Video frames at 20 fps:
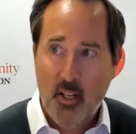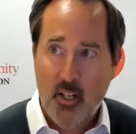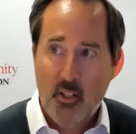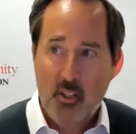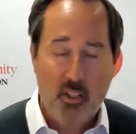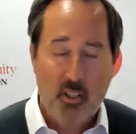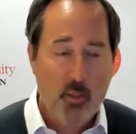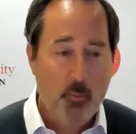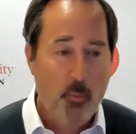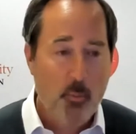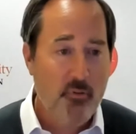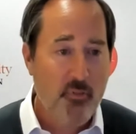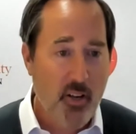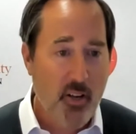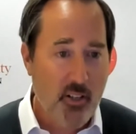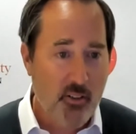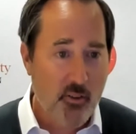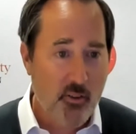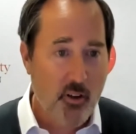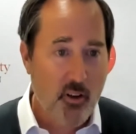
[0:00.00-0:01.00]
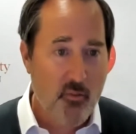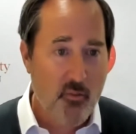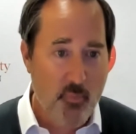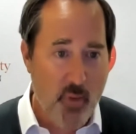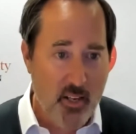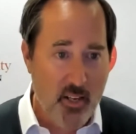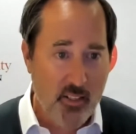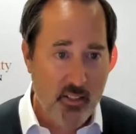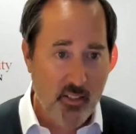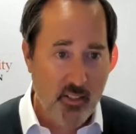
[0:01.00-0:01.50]
She's a professor of
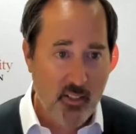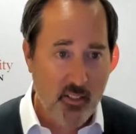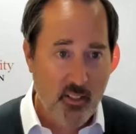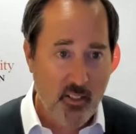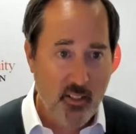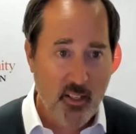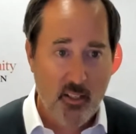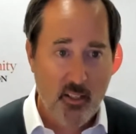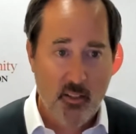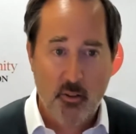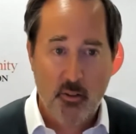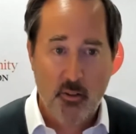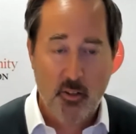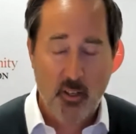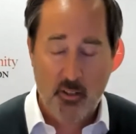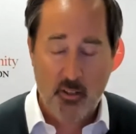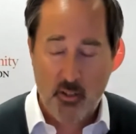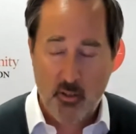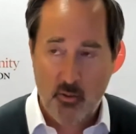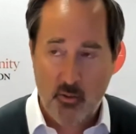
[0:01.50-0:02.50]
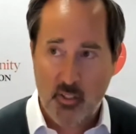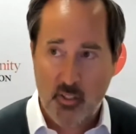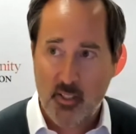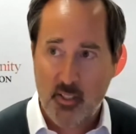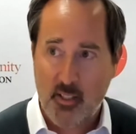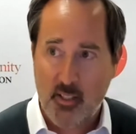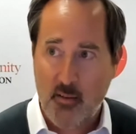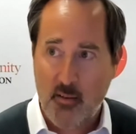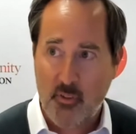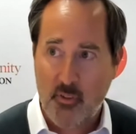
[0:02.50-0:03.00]
medicine at UC
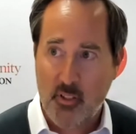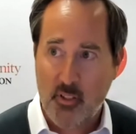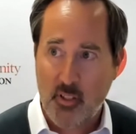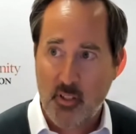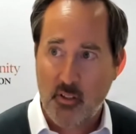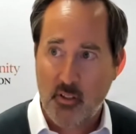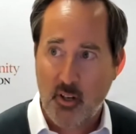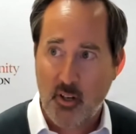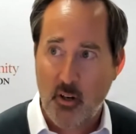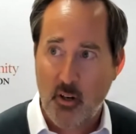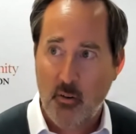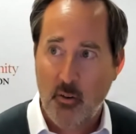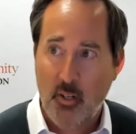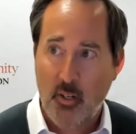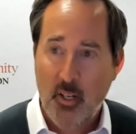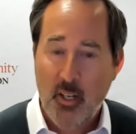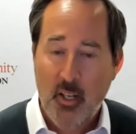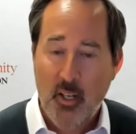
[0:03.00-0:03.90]
San Francisco,